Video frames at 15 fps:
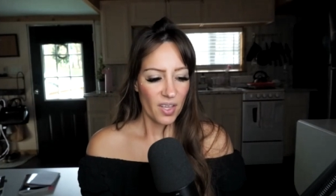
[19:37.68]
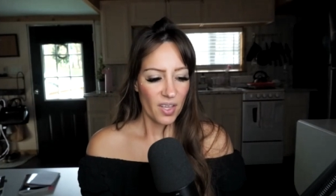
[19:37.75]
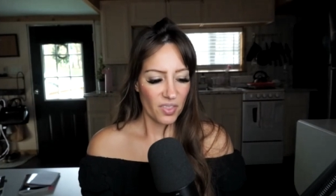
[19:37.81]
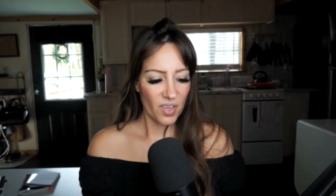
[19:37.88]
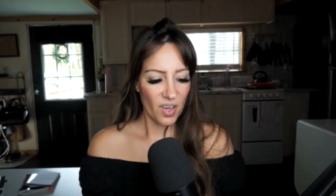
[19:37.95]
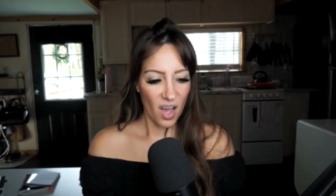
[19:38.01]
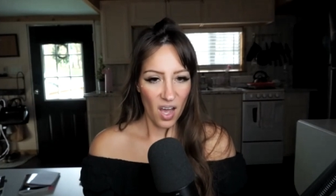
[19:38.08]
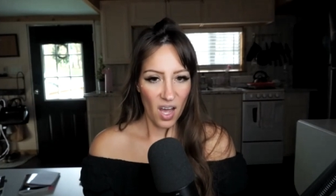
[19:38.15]

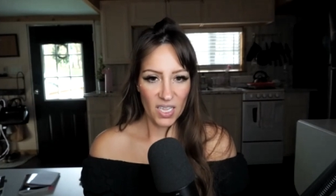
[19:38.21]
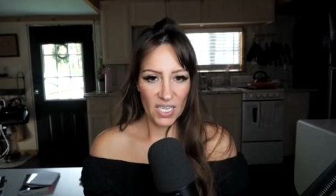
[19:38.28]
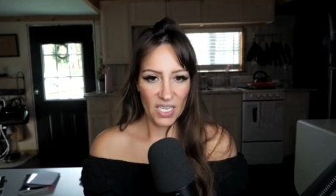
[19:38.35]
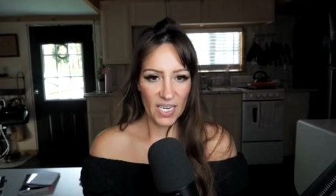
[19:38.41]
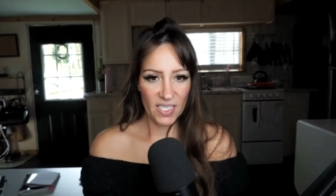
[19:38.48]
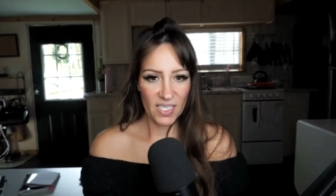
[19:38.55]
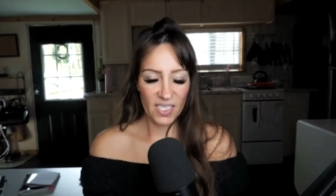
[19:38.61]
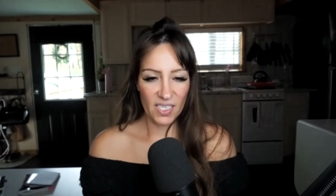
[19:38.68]
the
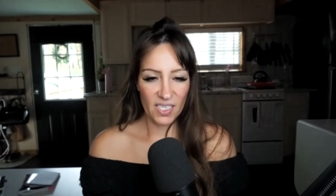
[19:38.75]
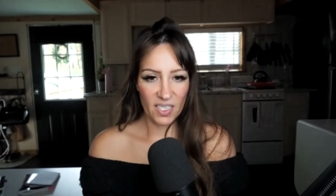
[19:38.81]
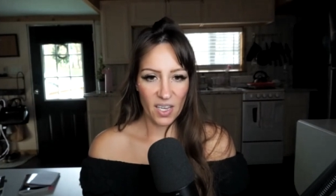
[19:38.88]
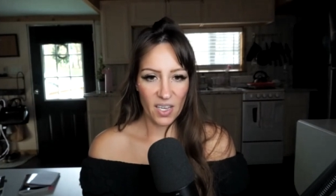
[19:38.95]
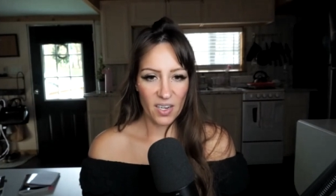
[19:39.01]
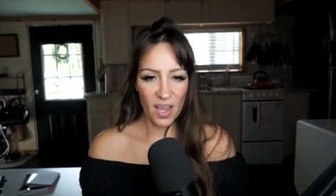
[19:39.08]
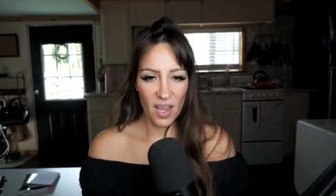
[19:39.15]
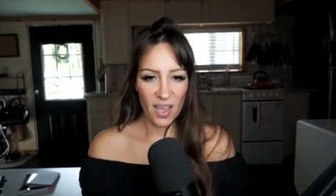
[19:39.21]
holiday
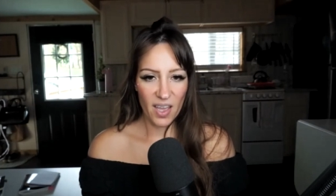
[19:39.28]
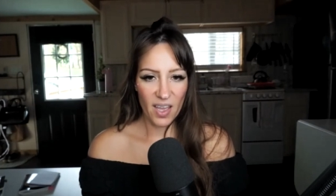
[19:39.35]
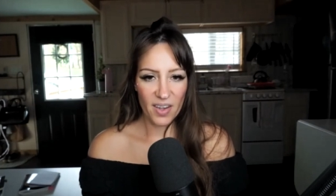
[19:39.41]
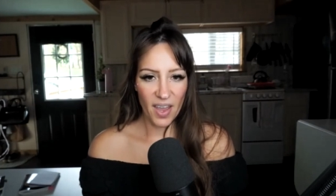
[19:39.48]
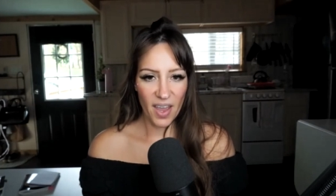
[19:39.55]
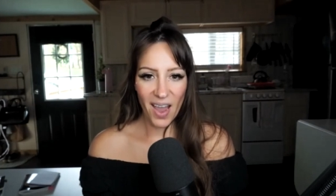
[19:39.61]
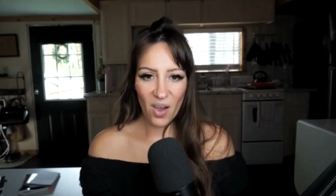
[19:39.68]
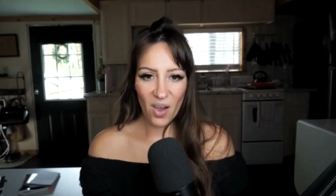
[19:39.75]
season, and
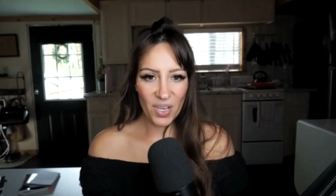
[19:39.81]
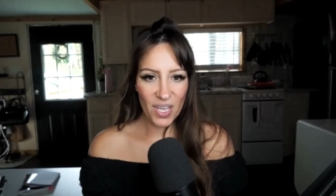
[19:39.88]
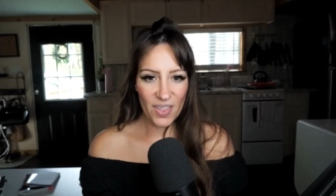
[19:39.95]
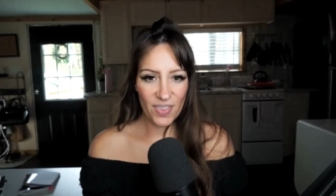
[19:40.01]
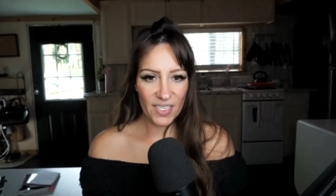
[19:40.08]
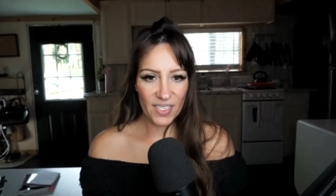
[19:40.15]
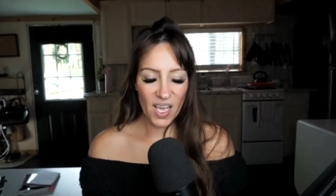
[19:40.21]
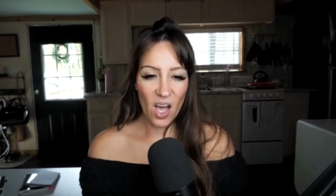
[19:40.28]
how can
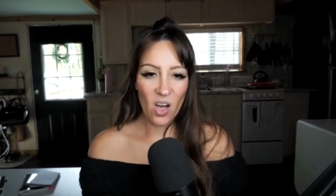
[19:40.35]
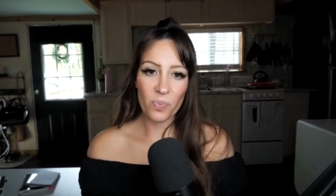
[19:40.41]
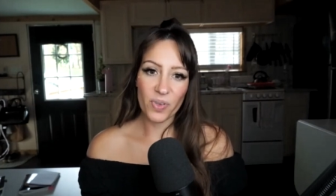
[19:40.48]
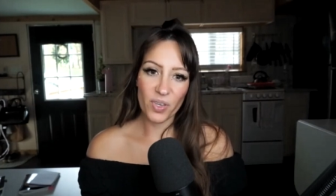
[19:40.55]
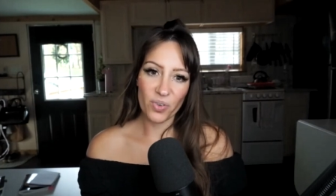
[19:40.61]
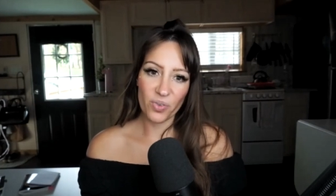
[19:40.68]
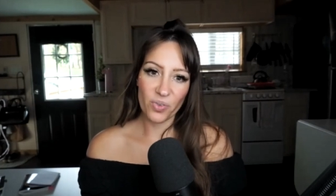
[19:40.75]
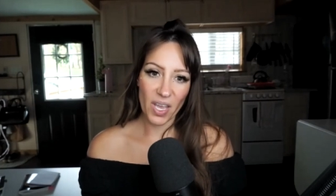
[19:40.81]
this help
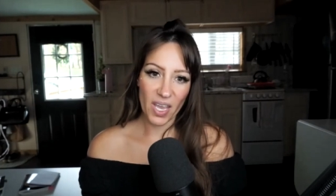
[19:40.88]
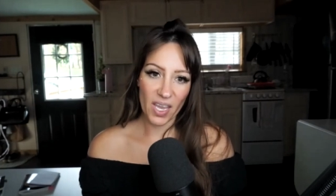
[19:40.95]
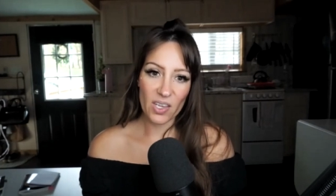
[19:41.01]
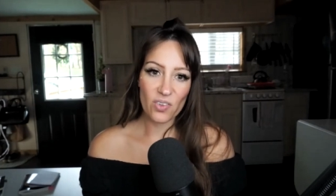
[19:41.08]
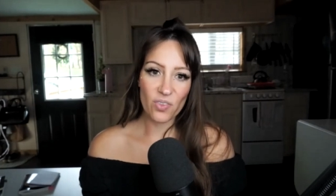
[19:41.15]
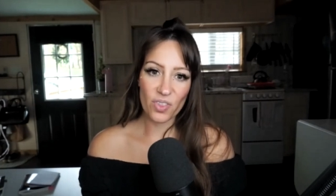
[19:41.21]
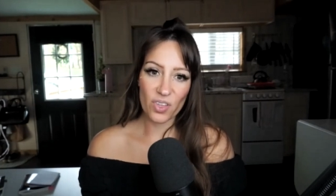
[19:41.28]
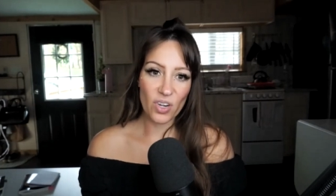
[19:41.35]
you
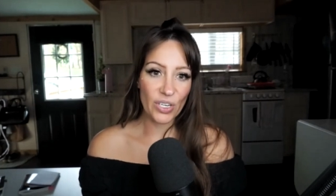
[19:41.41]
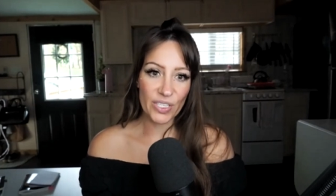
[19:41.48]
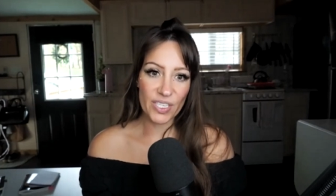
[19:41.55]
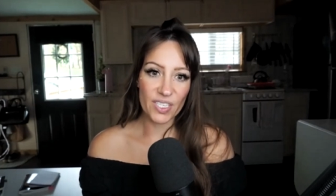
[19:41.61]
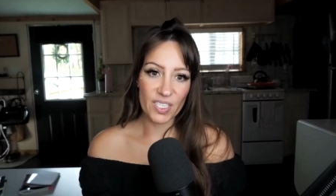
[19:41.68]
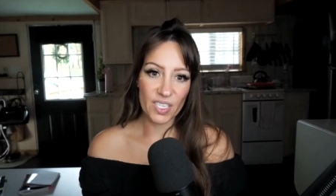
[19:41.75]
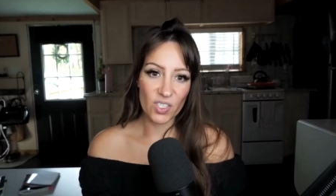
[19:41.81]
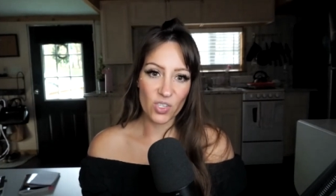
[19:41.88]
handle the
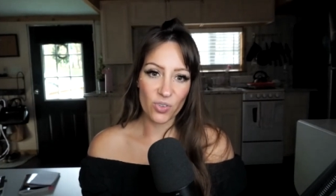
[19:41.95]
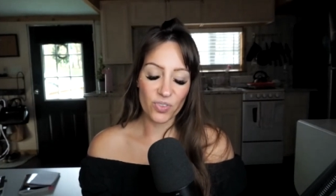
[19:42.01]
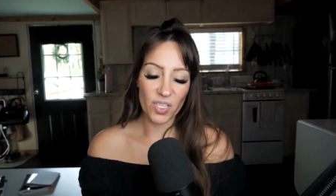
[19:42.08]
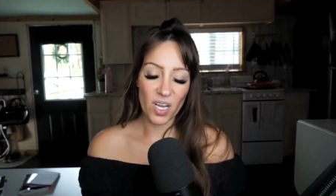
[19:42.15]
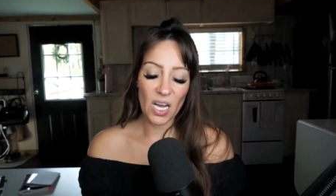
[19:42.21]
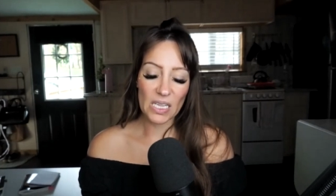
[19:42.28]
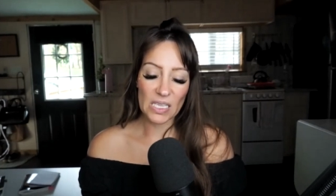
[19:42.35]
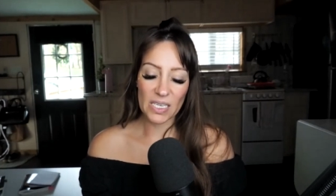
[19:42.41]
narcissist over the
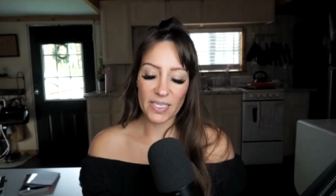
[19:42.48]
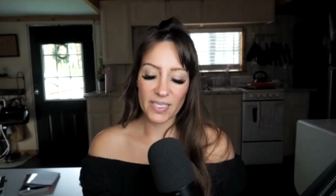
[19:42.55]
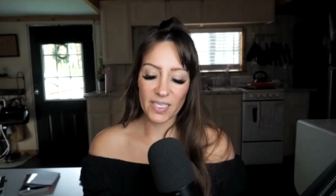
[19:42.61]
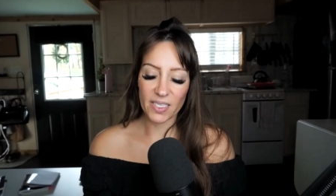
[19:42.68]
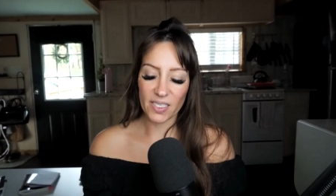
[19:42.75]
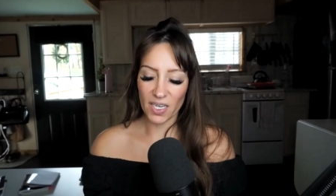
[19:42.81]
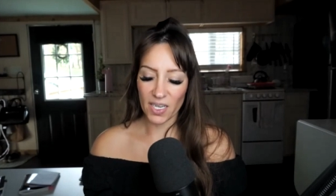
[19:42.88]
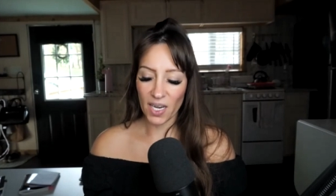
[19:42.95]
holiday
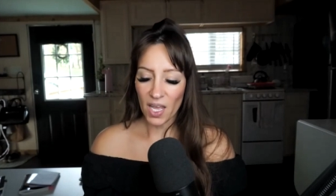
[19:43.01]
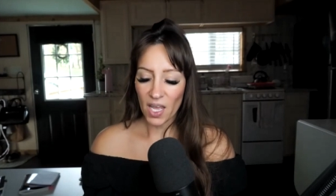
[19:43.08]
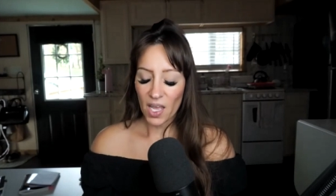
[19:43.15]
season?